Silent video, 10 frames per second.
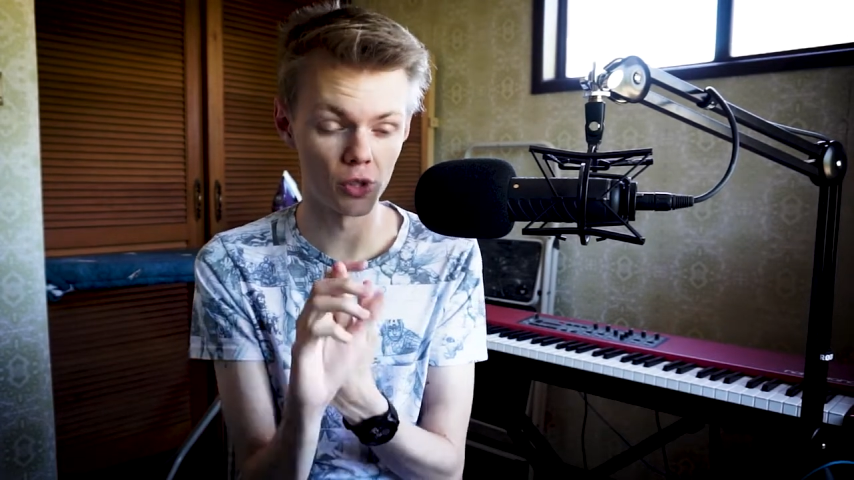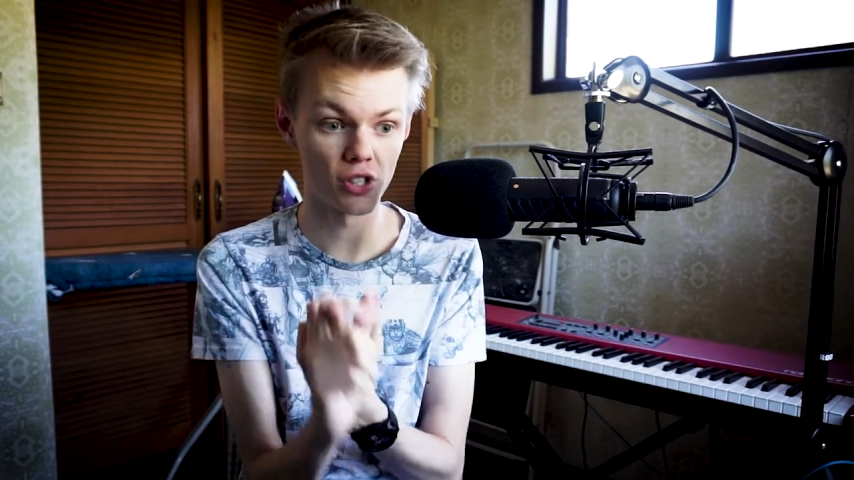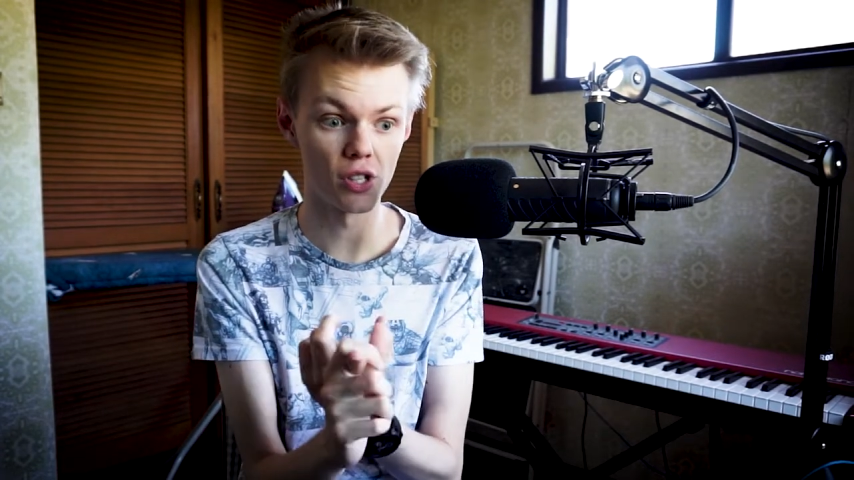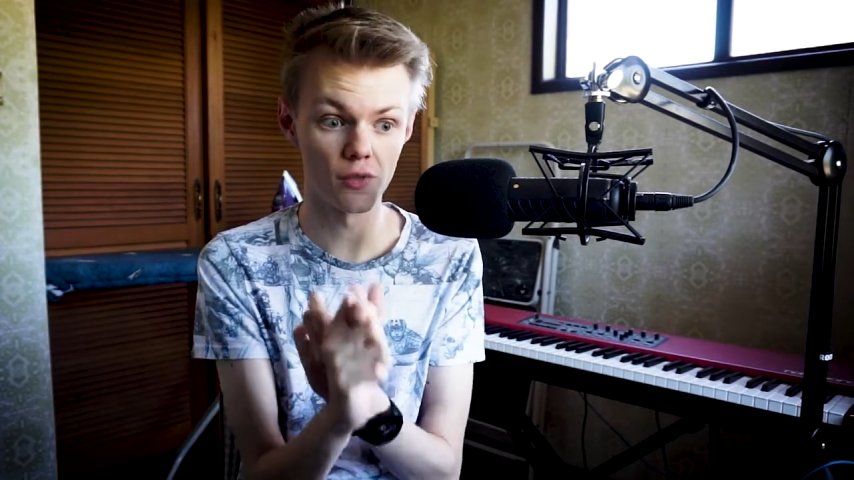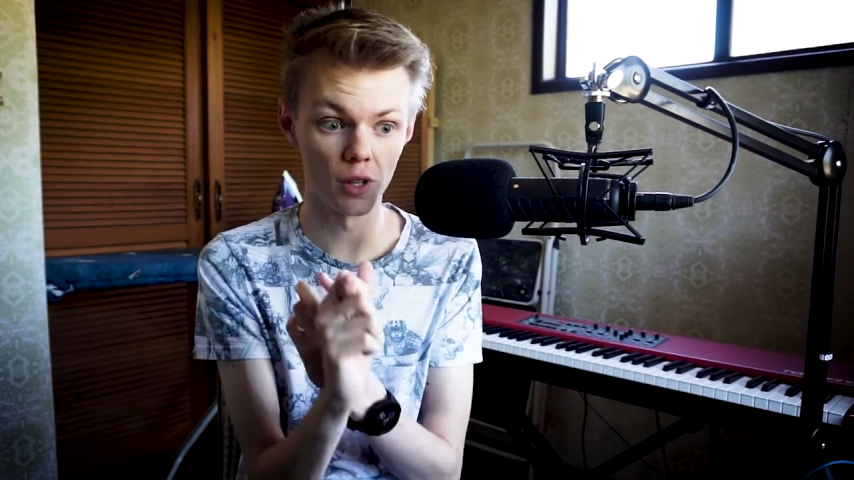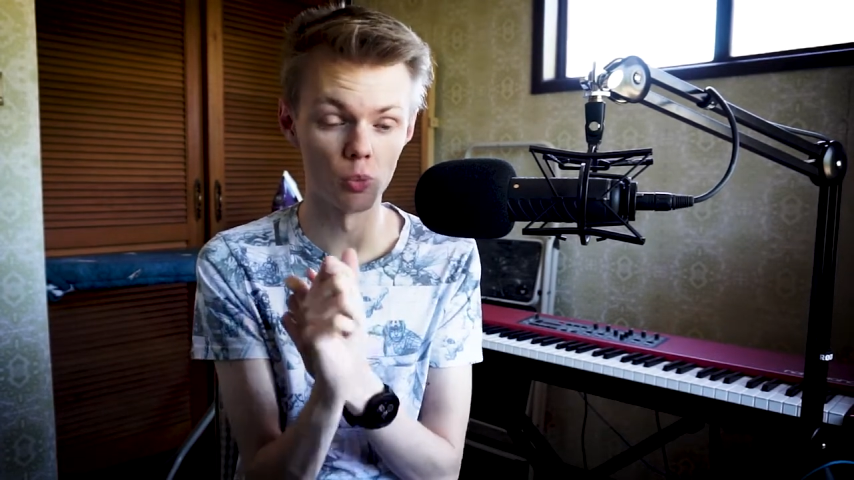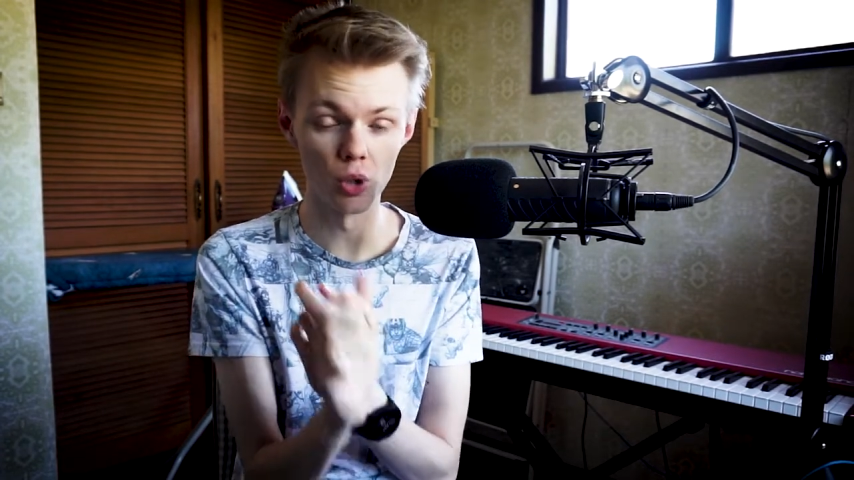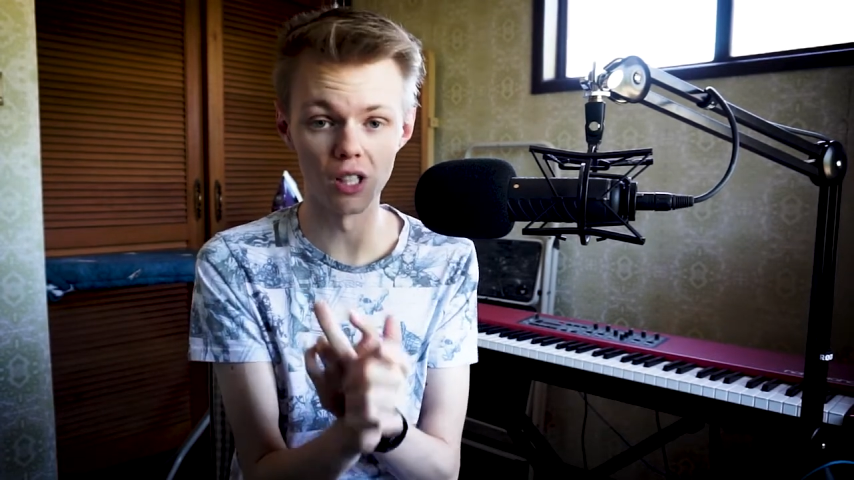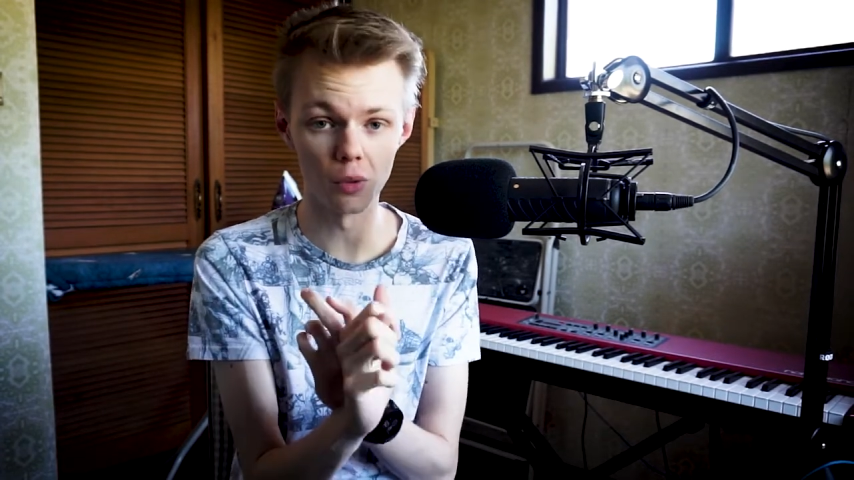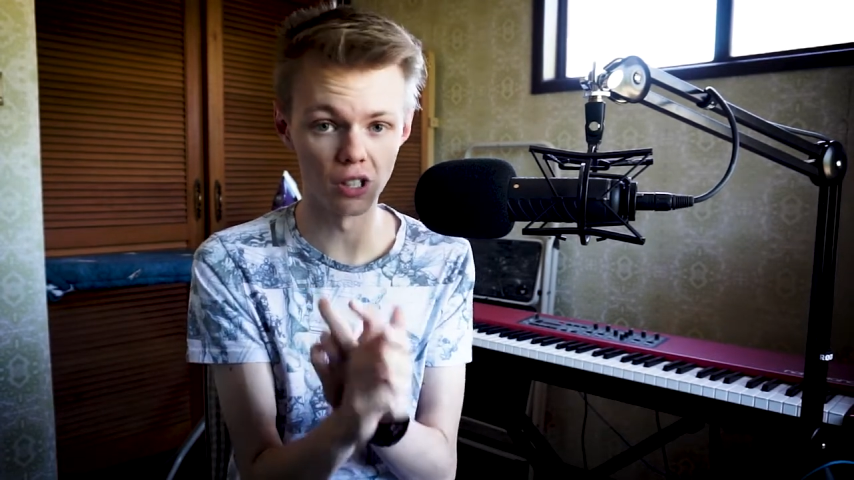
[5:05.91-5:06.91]
which this film
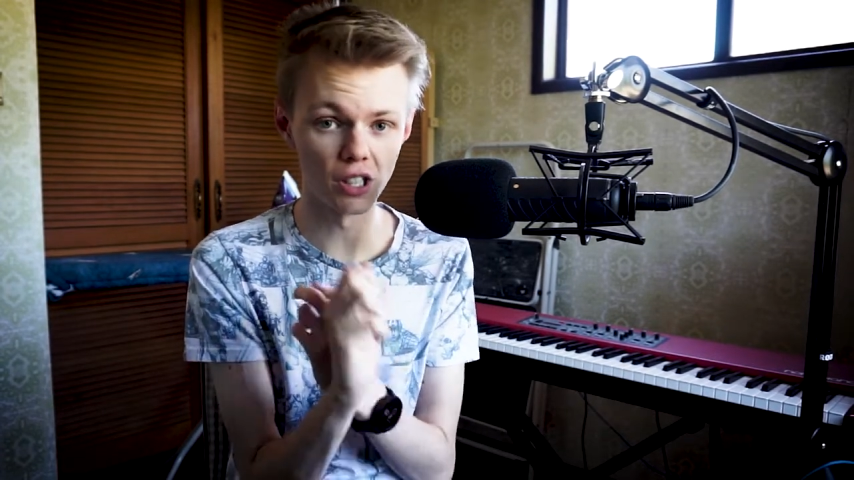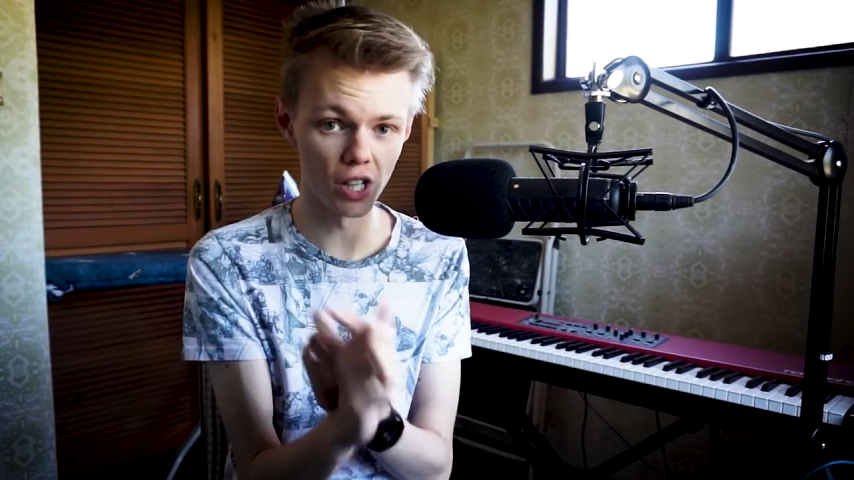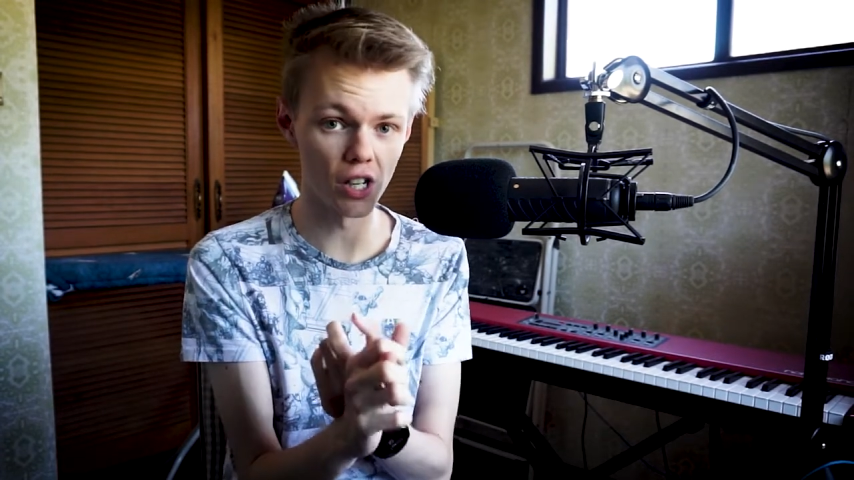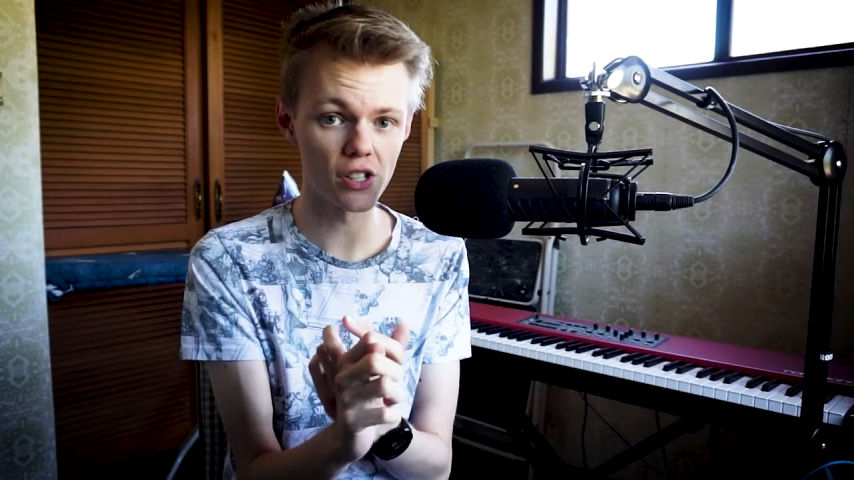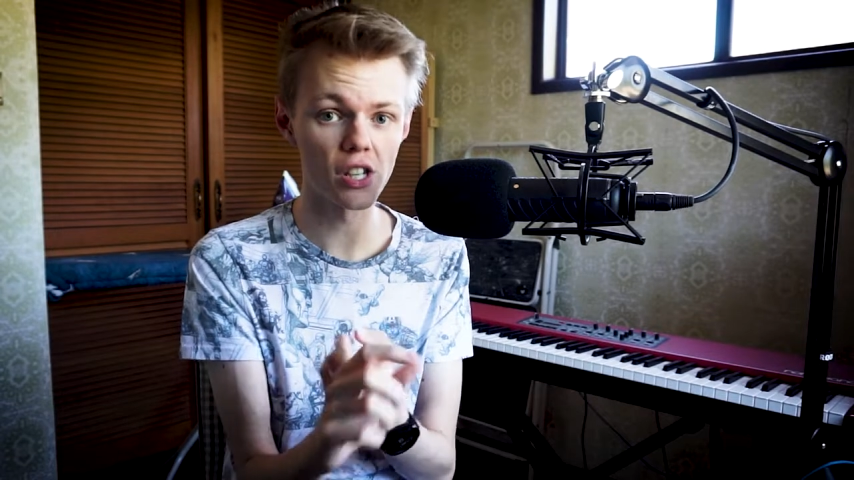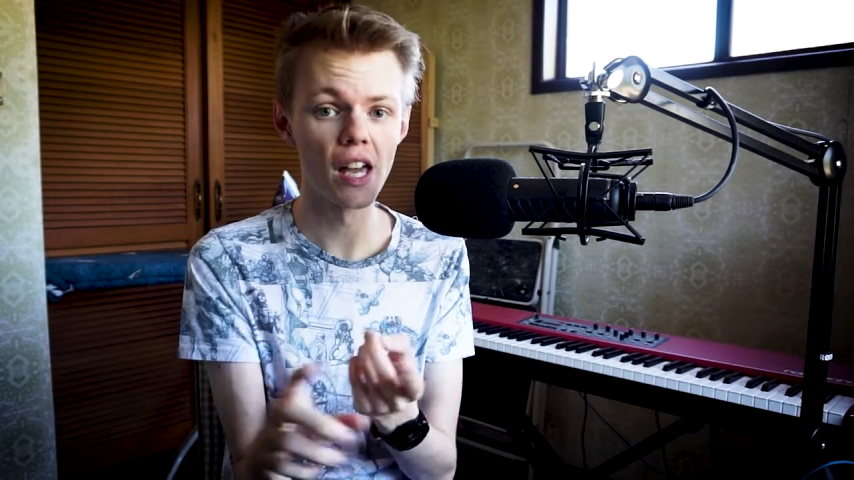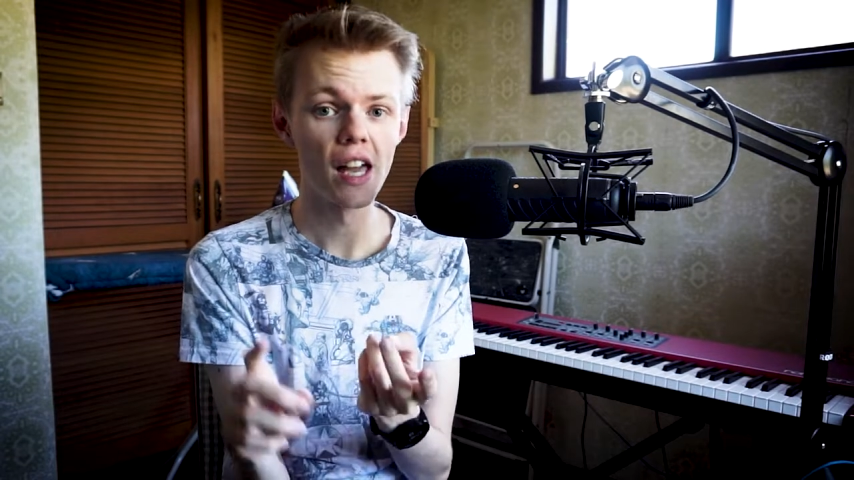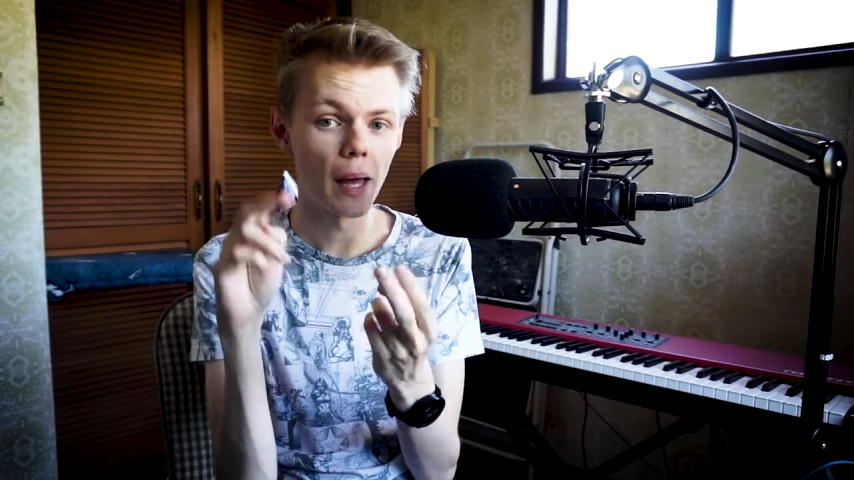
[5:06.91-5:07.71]
really, really does,